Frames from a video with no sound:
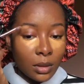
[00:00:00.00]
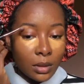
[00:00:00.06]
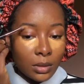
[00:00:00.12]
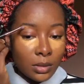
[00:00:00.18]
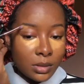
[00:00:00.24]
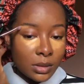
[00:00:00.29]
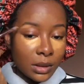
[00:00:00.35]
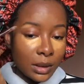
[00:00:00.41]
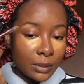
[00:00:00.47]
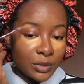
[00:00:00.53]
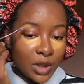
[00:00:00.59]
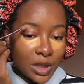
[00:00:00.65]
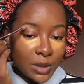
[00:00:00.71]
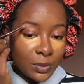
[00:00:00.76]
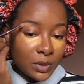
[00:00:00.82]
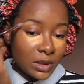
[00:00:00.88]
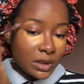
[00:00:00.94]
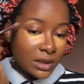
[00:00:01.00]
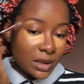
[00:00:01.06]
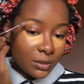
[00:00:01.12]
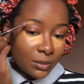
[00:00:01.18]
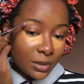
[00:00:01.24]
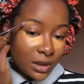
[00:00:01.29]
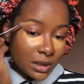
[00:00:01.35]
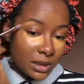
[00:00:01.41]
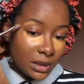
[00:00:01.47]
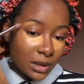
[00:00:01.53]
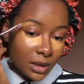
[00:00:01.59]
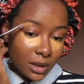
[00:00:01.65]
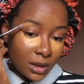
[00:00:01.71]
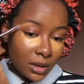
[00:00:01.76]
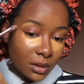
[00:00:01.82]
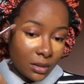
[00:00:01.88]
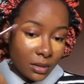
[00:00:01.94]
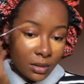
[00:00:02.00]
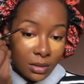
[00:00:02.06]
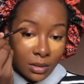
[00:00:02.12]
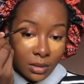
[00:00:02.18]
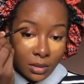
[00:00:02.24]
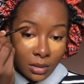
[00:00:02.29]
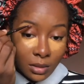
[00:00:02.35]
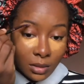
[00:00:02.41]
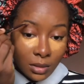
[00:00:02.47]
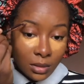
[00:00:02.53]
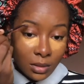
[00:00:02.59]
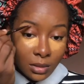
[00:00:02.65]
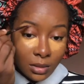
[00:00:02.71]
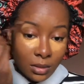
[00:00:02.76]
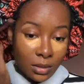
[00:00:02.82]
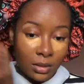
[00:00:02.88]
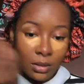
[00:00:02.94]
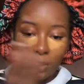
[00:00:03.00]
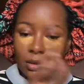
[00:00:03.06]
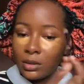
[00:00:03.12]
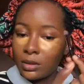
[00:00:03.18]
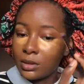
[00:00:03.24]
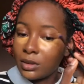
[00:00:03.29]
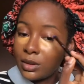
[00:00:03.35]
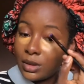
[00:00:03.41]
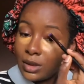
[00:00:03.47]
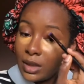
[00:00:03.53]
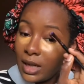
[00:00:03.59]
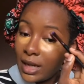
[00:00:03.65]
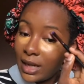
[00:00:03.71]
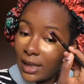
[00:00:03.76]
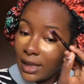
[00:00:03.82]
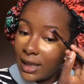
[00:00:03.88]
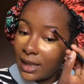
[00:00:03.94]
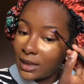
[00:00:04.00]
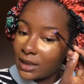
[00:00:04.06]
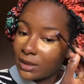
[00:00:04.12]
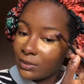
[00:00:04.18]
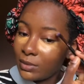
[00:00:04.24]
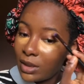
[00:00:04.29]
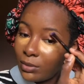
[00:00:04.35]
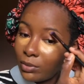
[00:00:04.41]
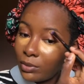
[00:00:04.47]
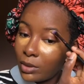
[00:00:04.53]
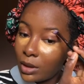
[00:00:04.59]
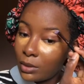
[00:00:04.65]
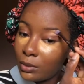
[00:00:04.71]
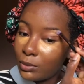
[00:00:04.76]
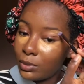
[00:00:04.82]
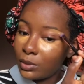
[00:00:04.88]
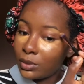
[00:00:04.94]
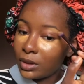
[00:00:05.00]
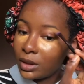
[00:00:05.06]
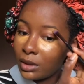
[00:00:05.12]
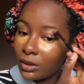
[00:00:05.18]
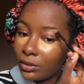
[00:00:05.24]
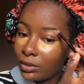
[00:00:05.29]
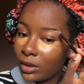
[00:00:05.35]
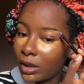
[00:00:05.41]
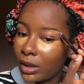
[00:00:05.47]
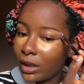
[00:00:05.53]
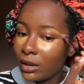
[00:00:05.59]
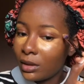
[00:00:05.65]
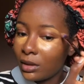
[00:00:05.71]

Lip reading: So I'm just putting a bit here to highlight my brow bone area.